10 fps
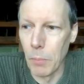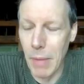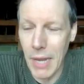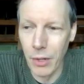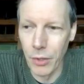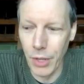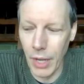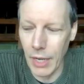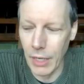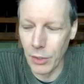
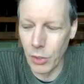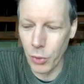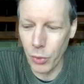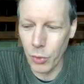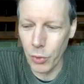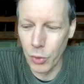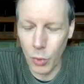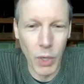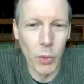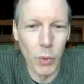mailed a
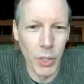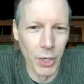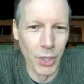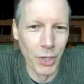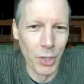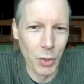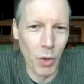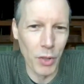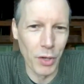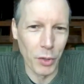Square reader
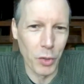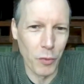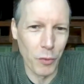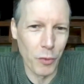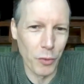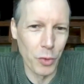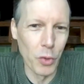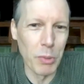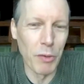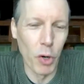to all their
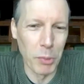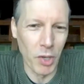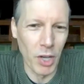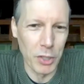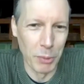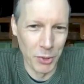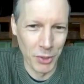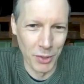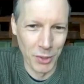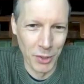soon-to-be former
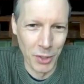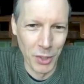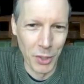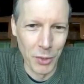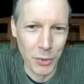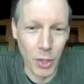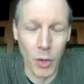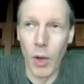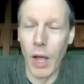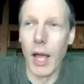customers.
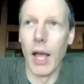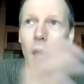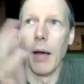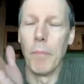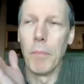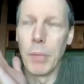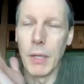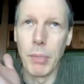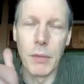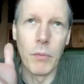So,
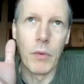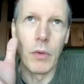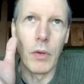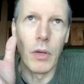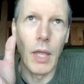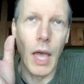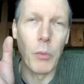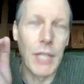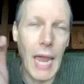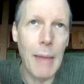but
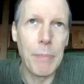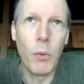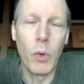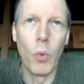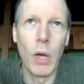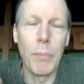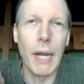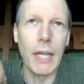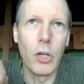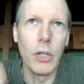I was happy we won,
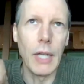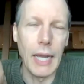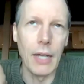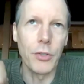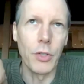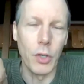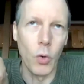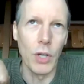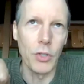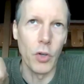but I couldn't answer the
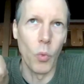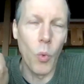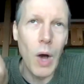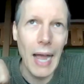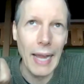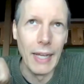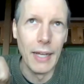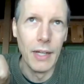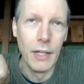question why,